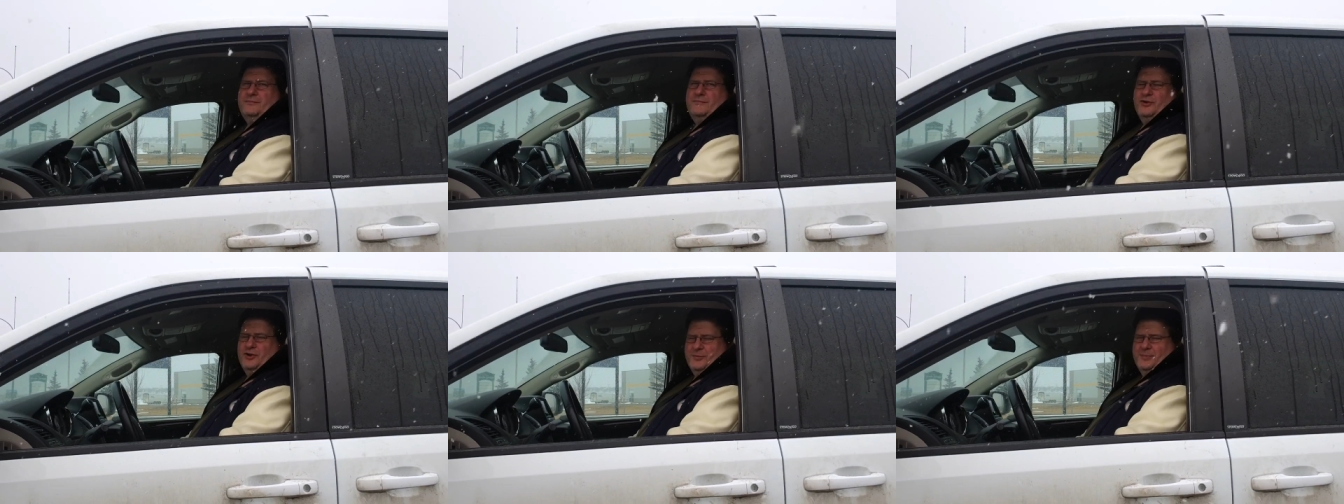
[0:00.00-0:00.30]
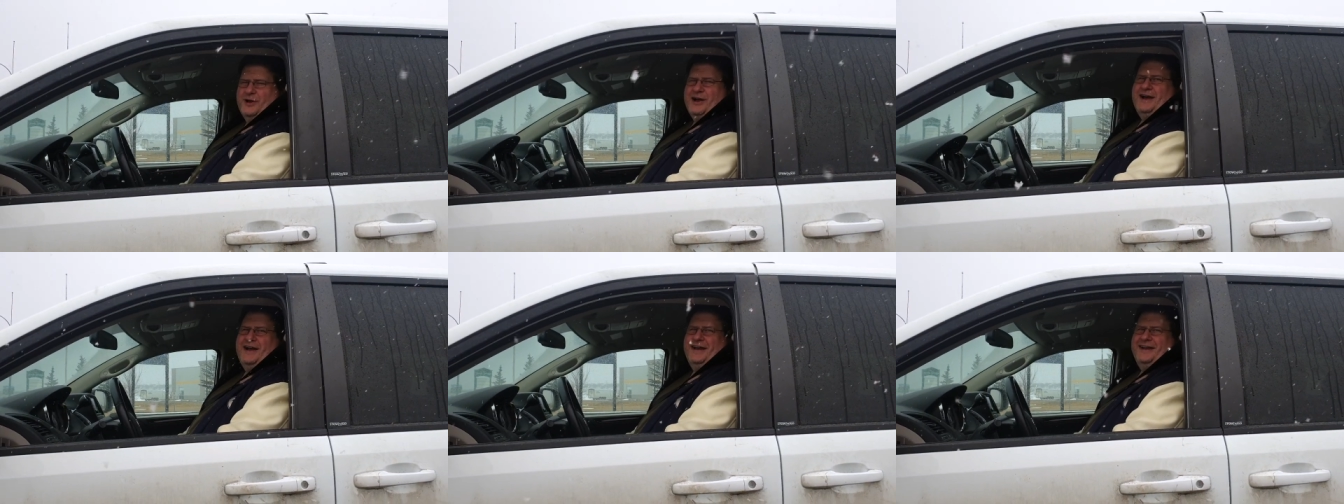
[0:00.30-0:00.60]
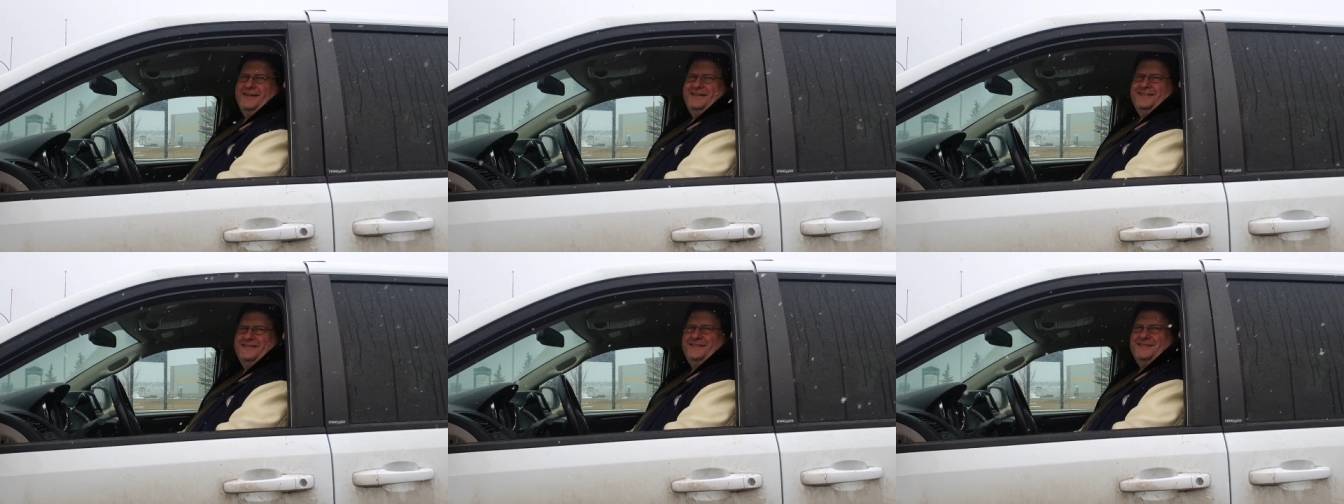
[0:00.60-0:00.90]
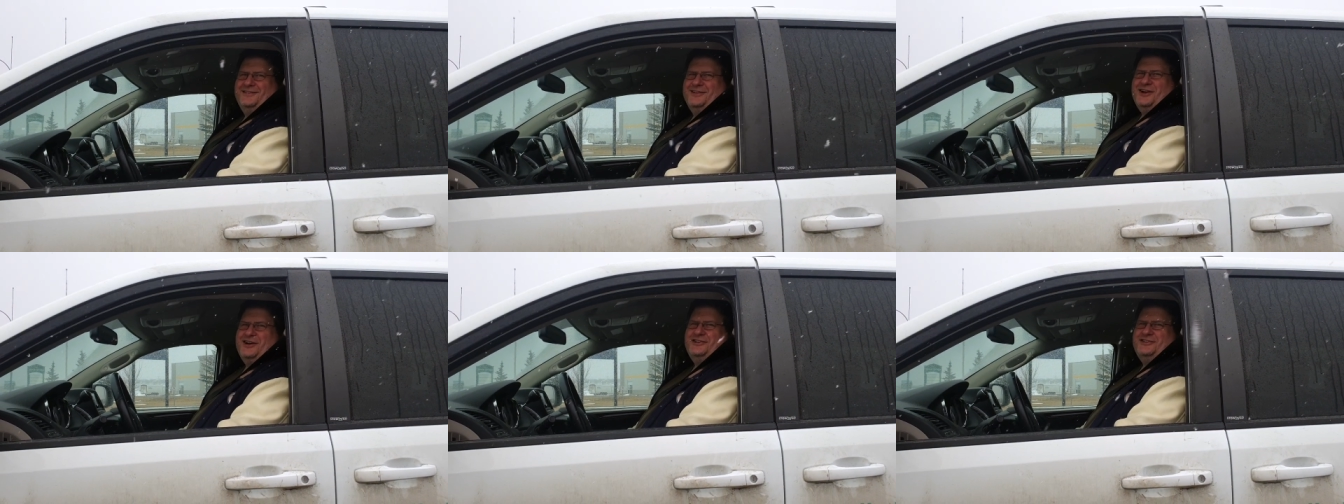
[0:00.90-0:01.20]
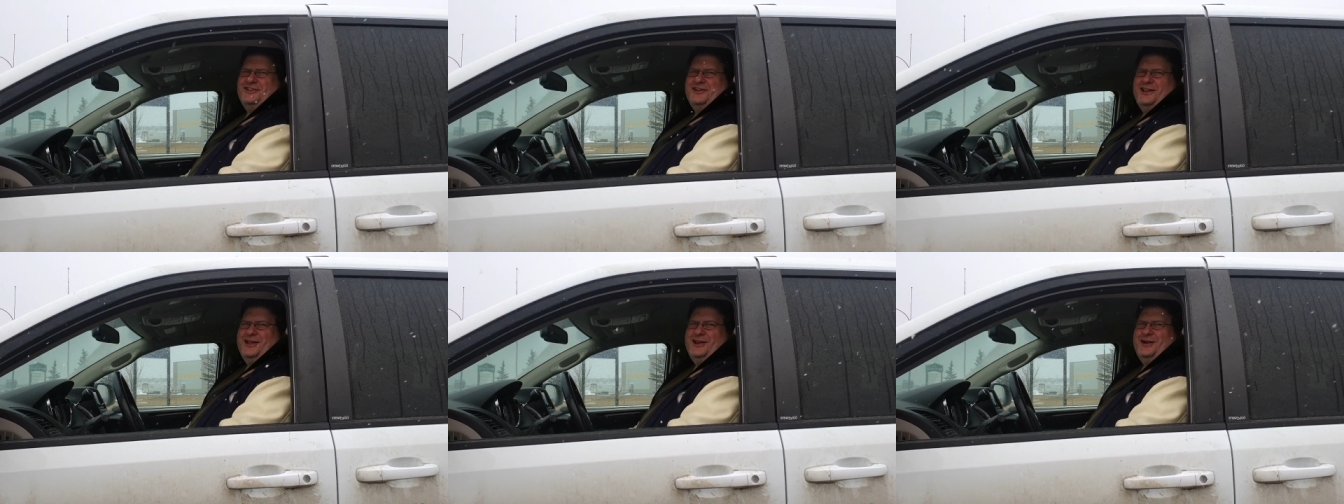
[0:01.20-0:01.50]
Goodbye. Talk to
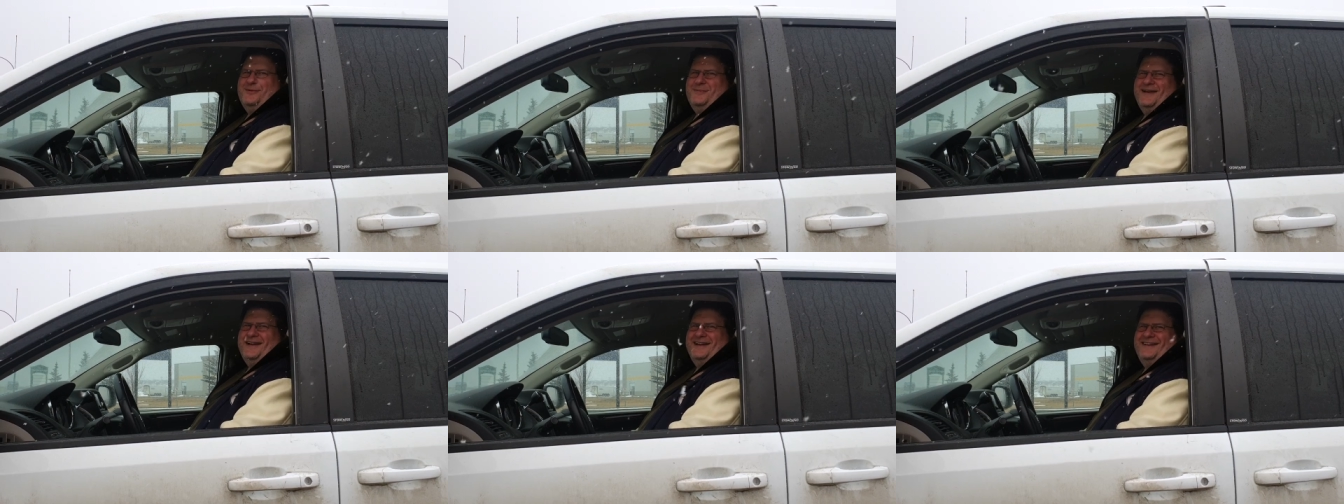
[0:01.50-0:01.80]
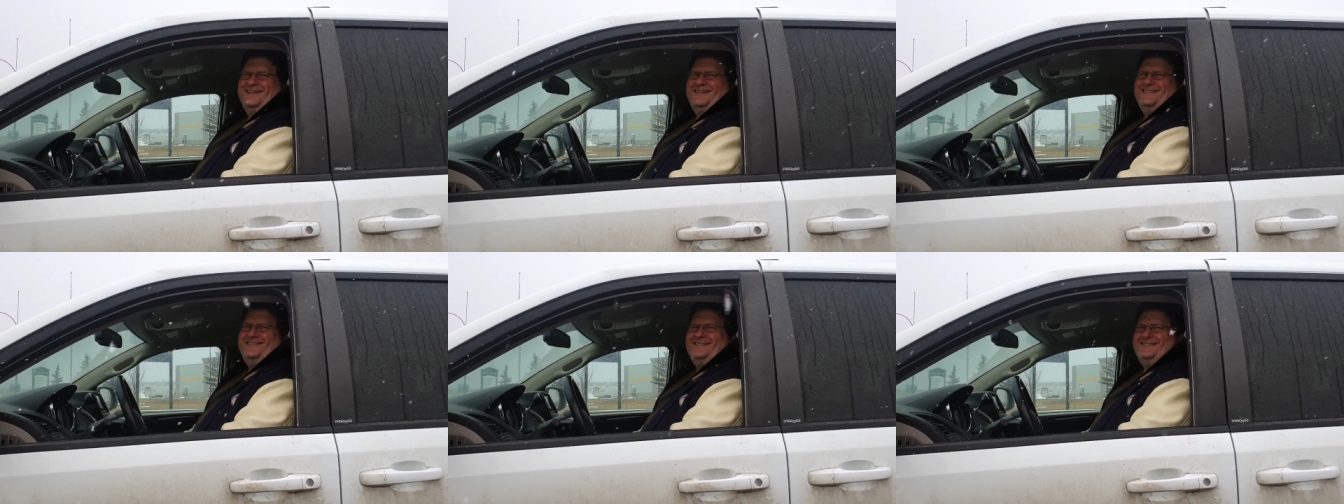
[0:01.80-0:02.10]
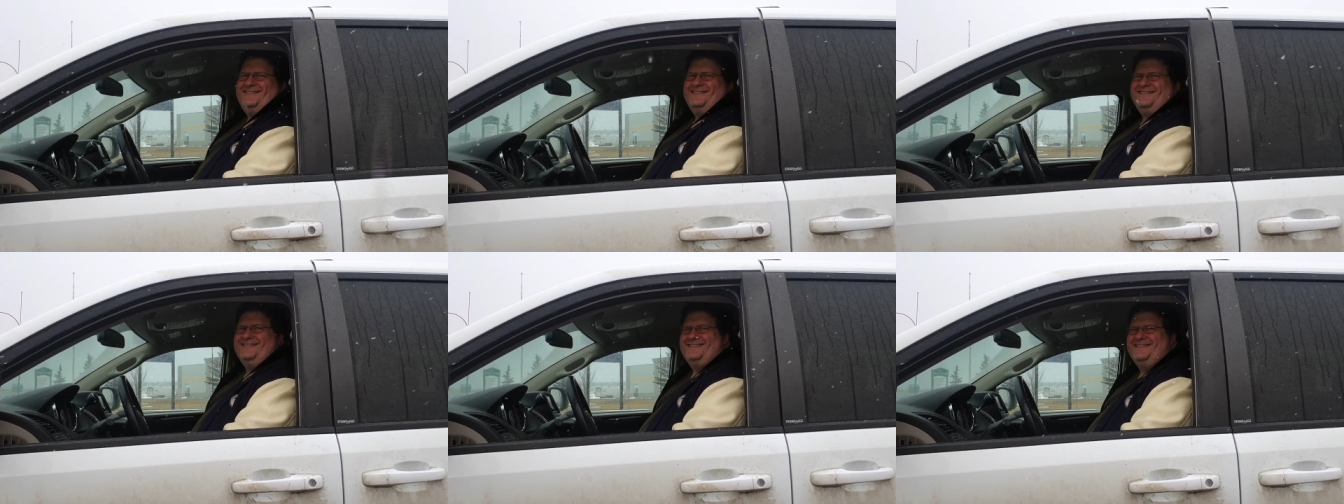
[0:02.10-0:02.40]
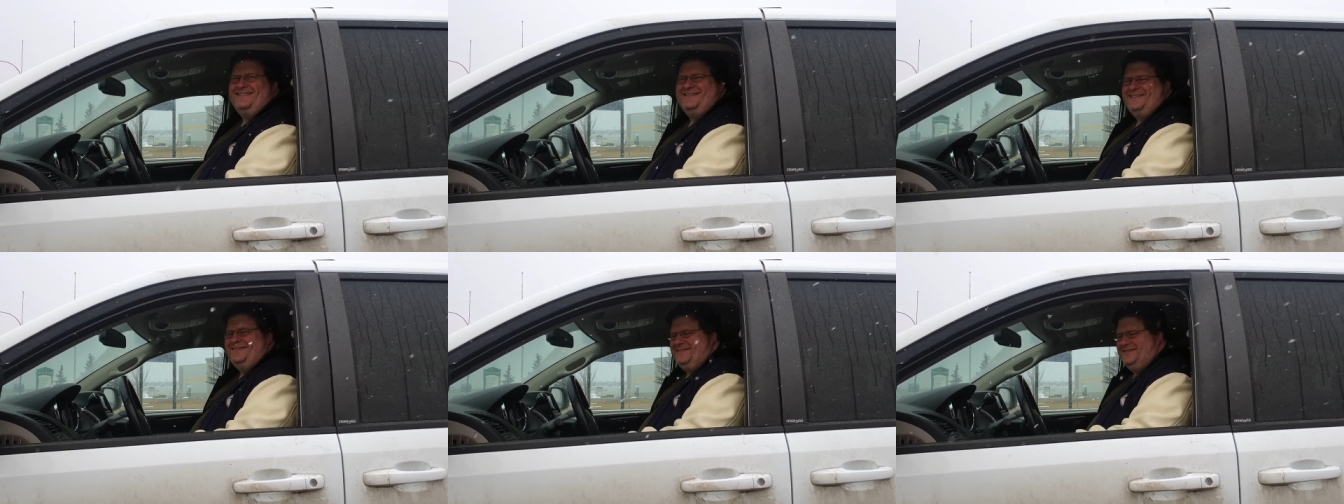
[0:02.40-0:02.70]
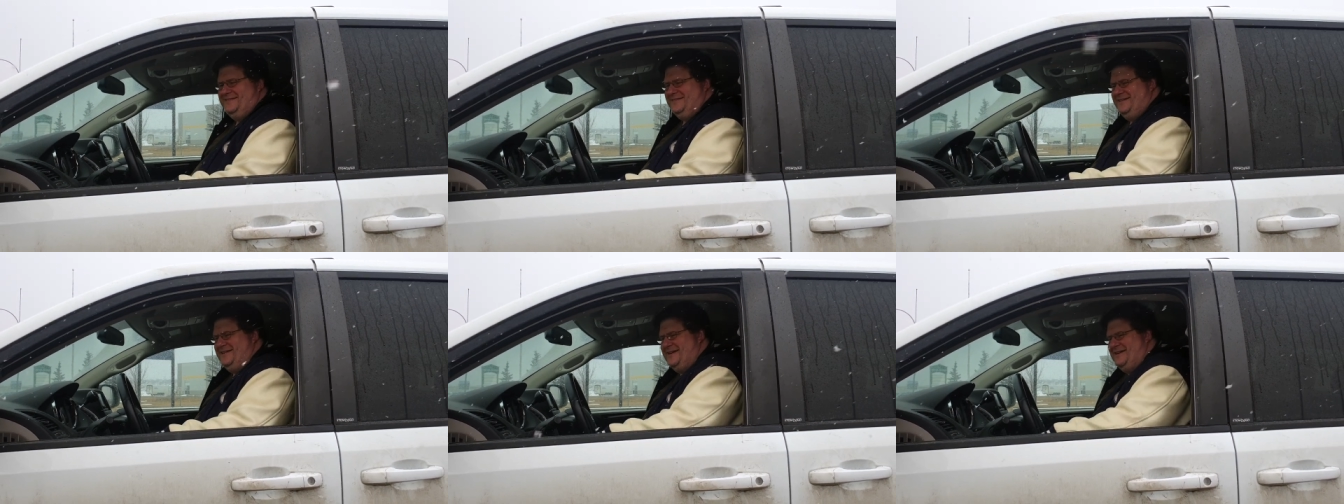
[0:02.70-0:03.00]
you later, Matt. See ya.
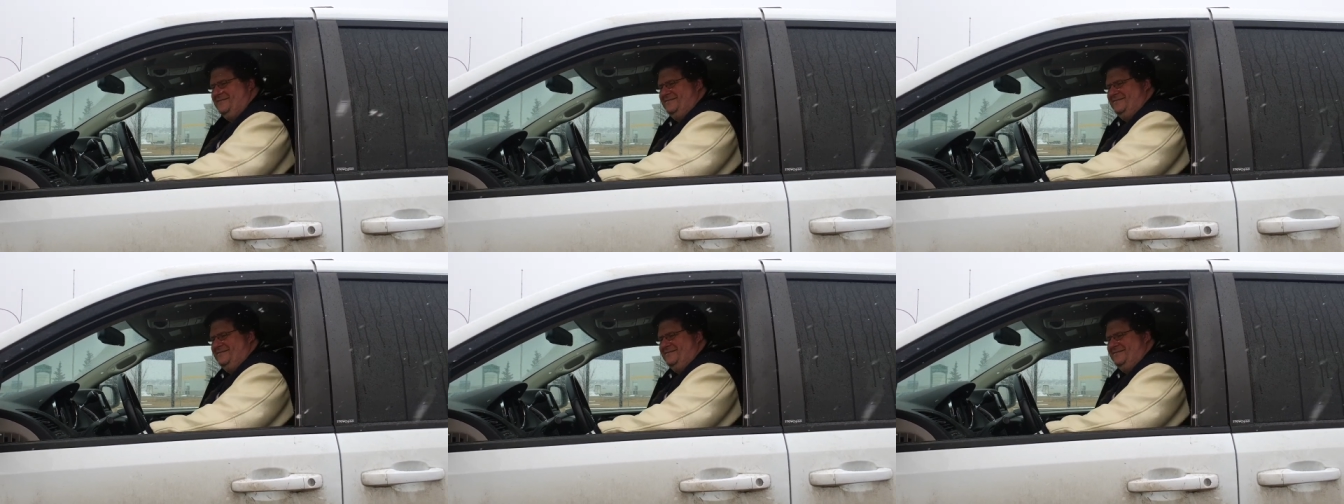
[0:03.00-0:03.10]
Yeah.